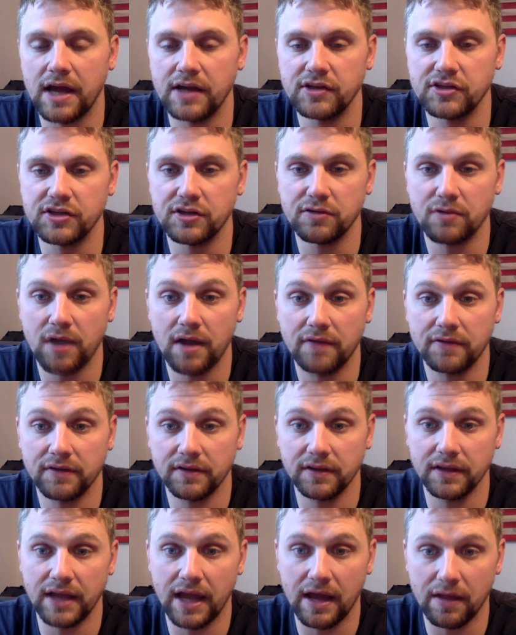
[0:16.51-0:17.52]

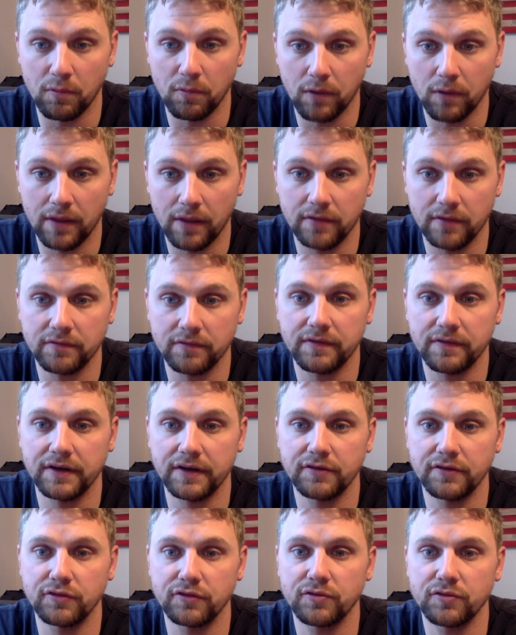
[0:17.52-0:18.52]
geographically how the weather
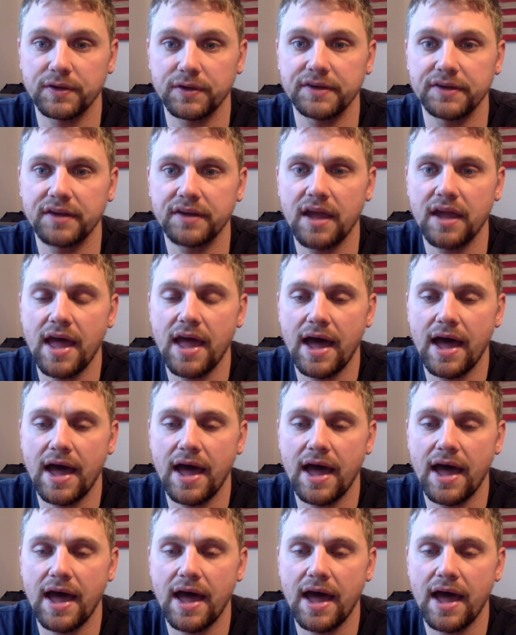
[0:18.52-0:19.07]
affects your trees,